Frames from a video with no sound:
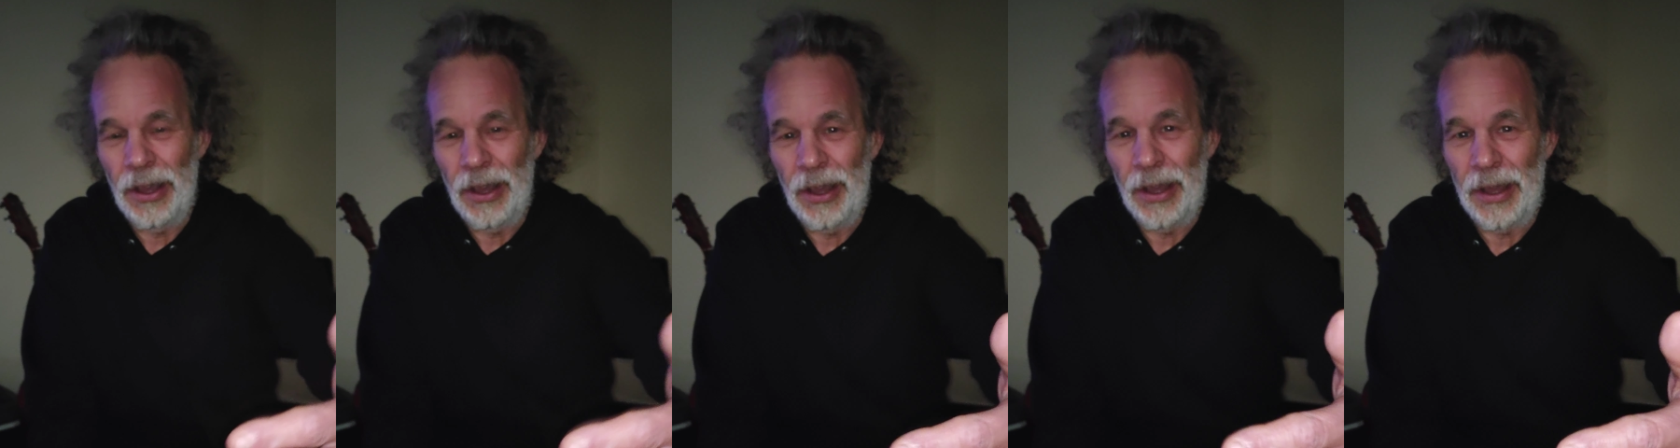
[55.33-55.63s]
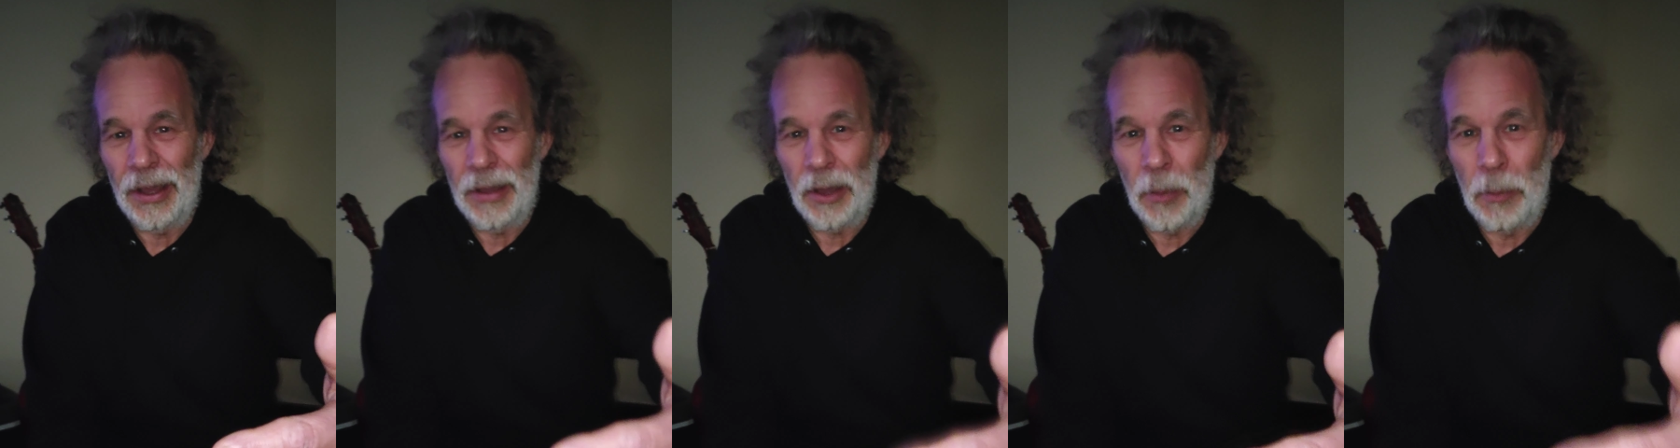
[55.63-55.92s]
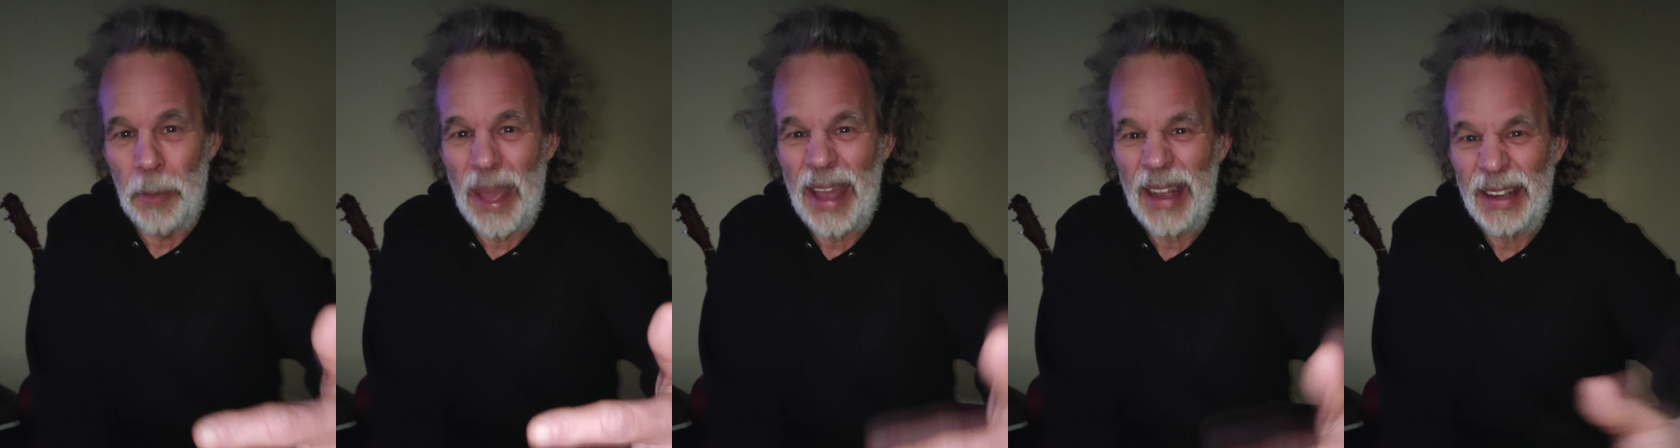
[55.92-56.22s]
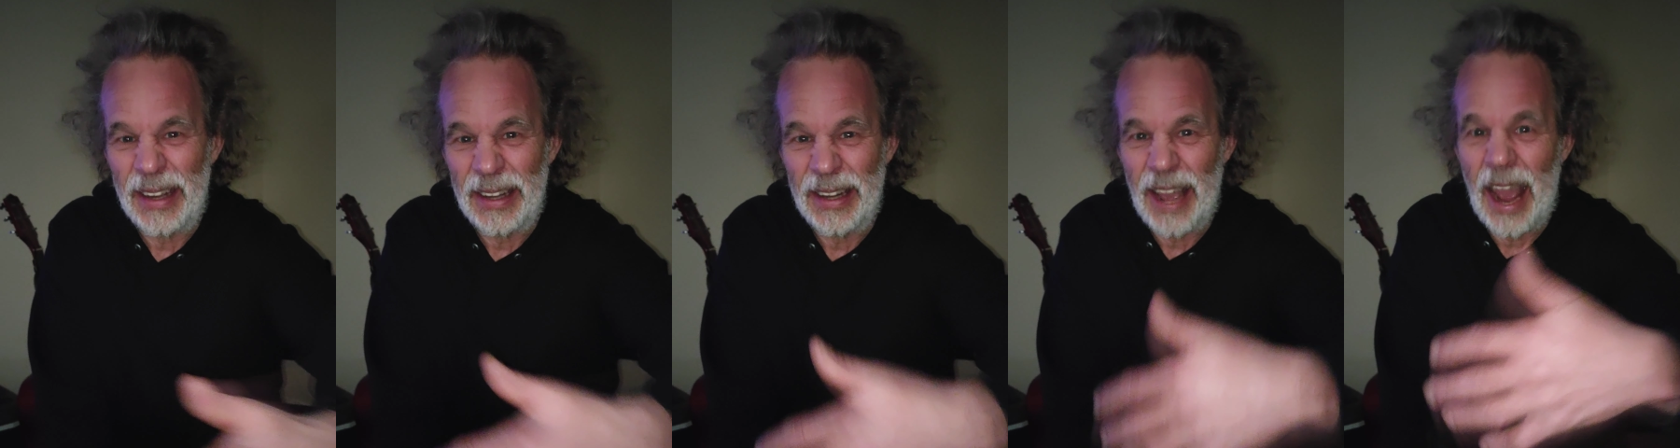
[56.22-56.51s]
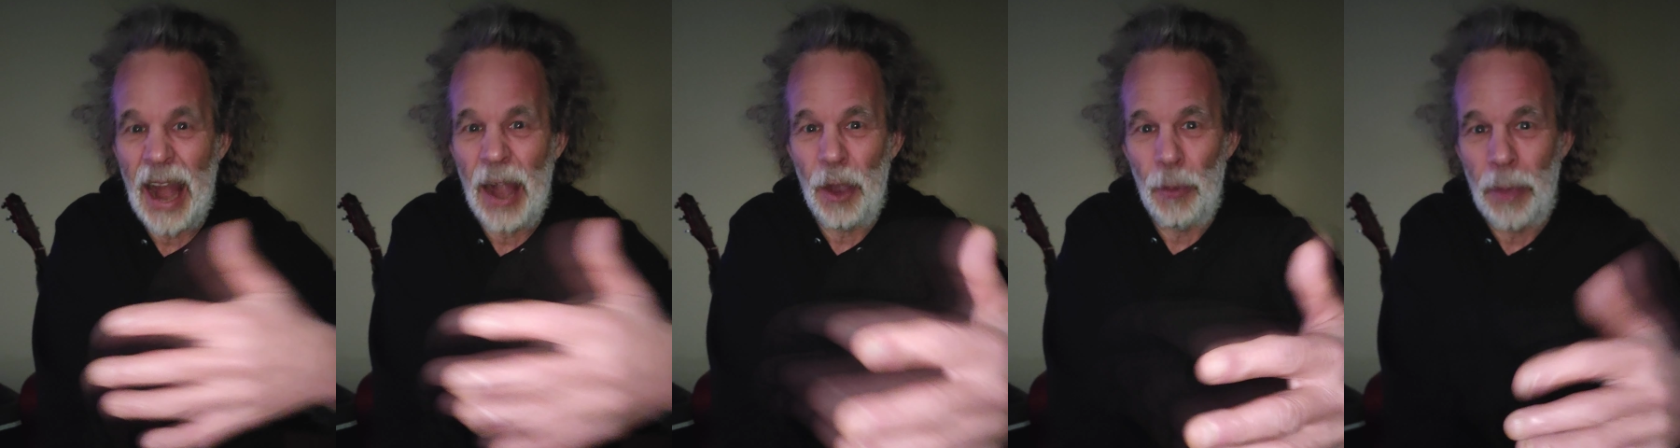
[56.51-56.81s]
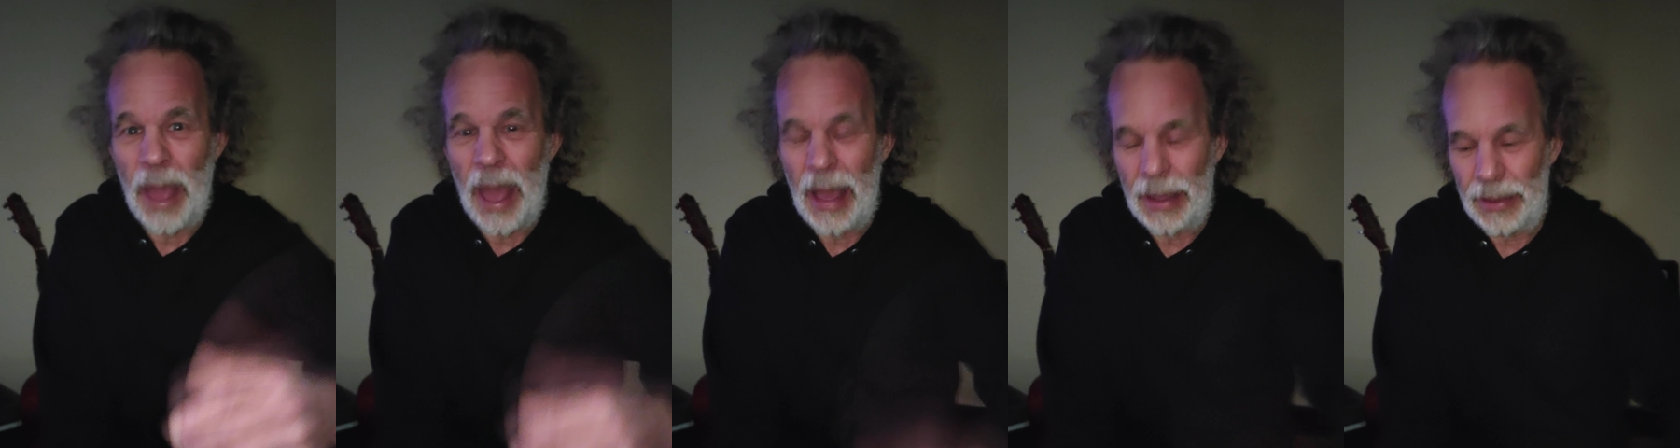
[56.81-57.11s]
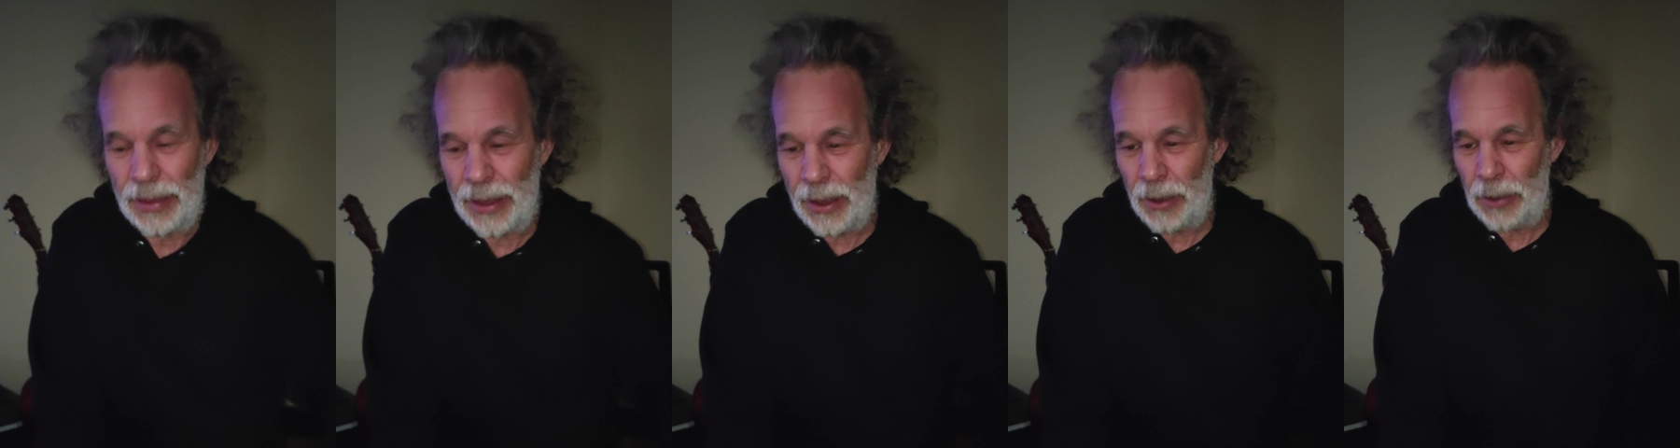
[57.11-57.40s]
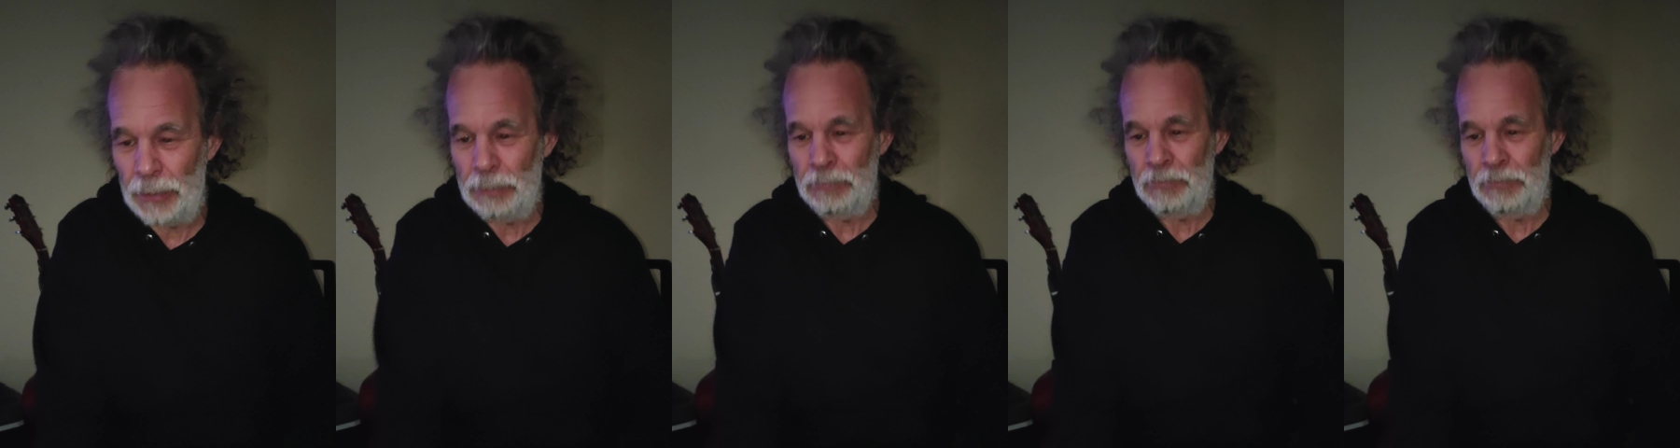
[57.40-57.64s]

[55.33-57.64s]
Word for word: uh, abandoned car back there.